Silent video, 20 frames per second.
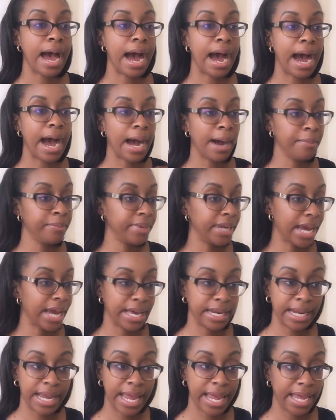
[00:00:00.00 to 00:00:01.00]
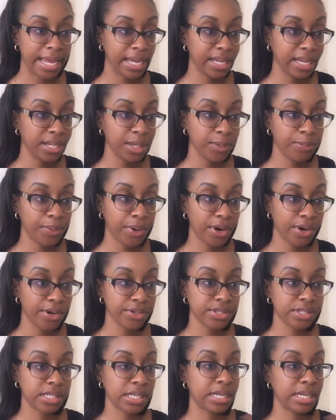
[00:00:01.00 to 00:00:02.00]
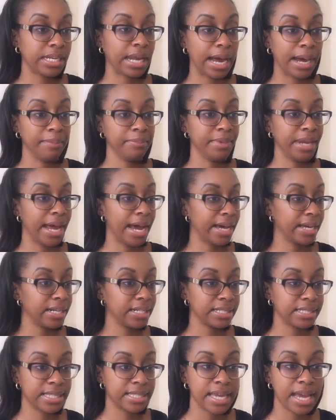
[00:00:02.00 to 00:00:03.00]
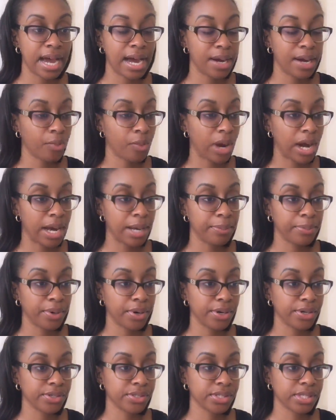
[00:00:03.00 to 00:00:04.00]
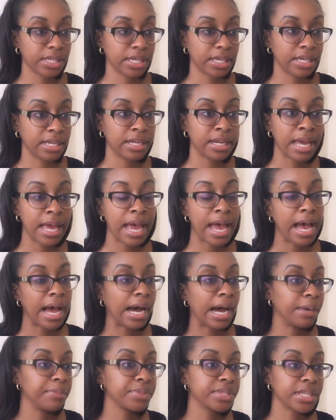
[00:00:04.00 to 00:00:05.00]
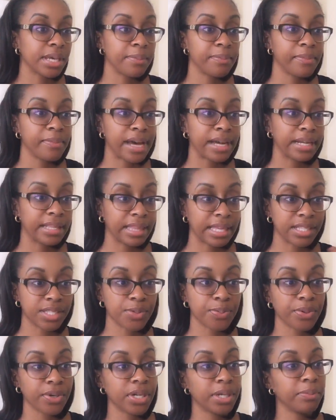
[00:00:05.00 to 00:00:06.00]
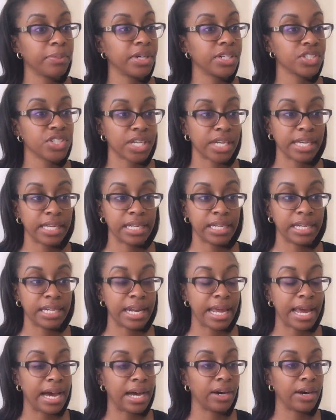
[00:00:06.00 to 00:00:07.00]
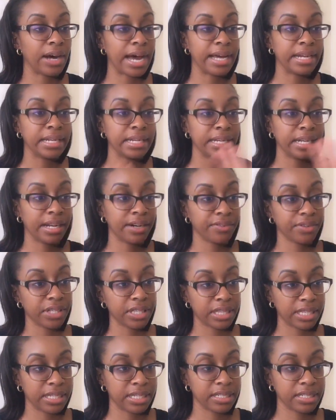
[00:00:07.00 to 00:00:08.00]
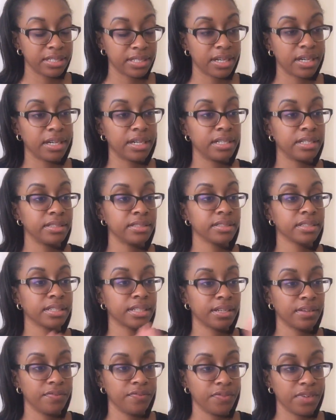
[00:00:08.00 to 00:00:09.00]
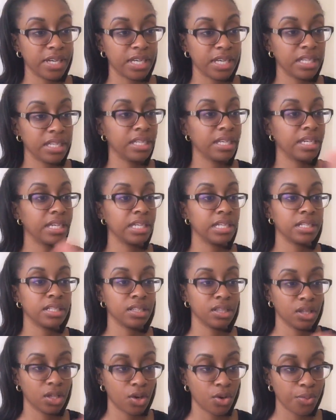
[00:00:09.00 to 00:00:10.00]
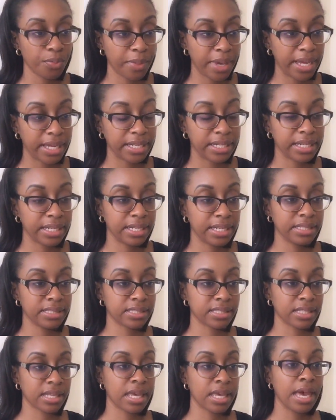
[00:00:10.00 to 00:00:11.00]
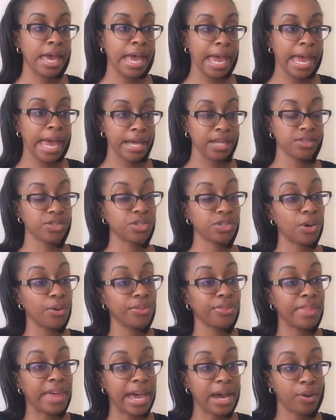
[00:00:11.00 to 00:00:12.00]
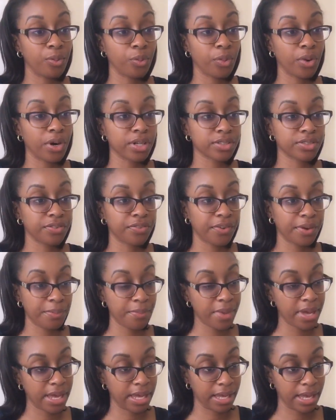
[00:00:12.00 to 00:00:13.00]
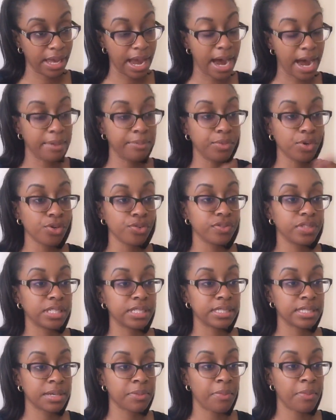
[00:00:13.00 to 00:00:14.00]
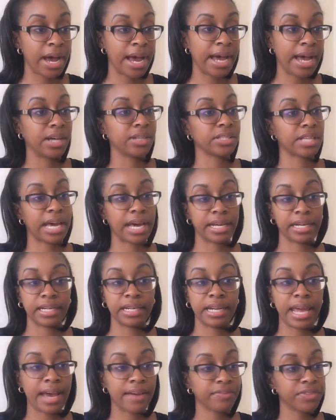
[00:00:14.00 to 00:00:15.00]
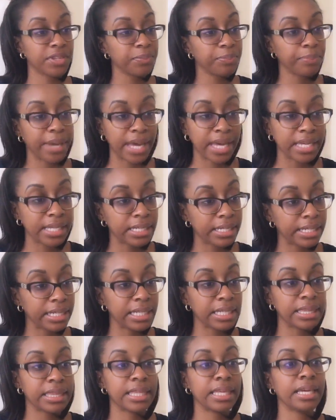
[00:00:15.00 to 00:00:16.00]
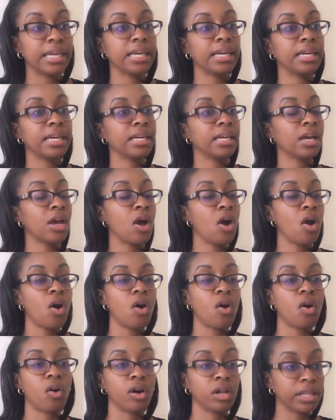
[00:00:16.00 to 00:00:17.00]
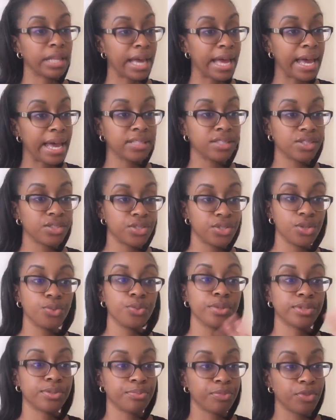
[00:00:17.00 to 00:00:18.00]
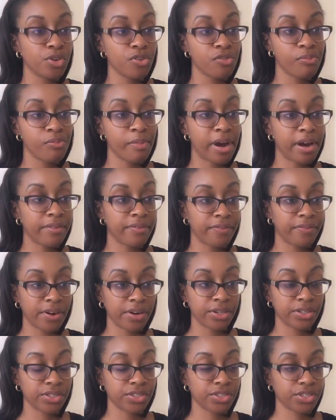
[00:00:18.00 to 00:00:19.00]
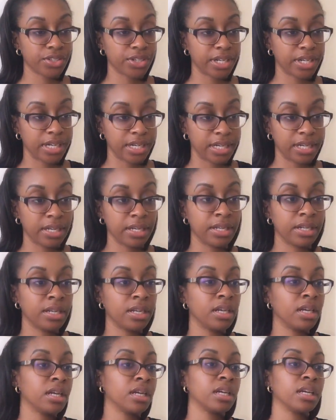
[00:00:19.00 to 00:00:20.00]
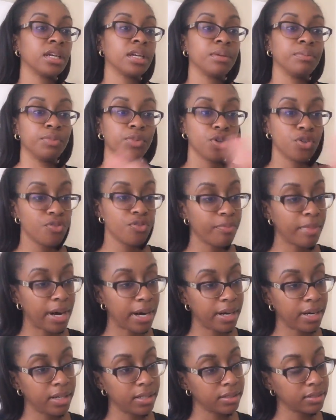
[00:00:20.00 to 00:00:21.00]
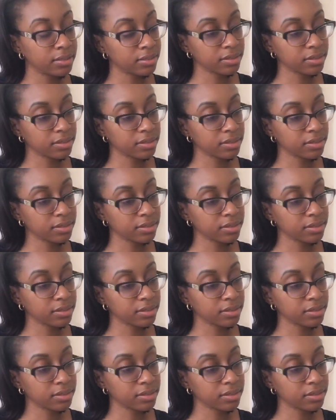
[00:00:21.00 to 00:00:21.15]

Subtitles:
I'm not a handy person. I'm not a DIY person. I'm somebody that's pretty much in and out. I need everything done, convenient, low maintenance. And so that worked for me. I moved into my house. I didn't have to paint anything. All I had to do was move my furniture in, move my